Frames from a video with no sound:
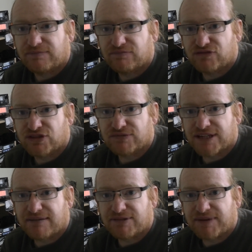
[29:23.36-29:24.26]

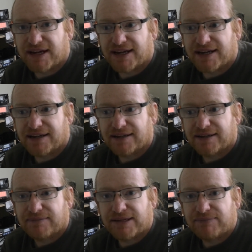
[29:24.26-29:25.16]
sometimes by
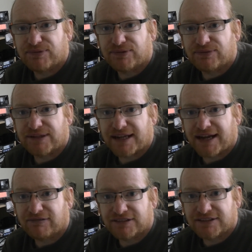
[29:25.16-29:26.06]
people
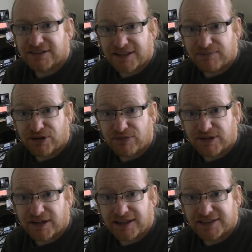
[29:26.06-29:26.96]
without the
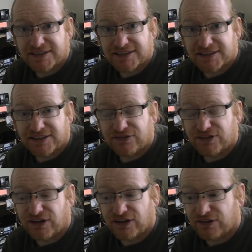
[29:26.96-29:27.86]
appropriate license that have
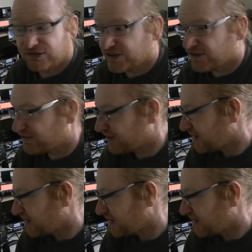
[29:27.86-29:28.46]
got hold of,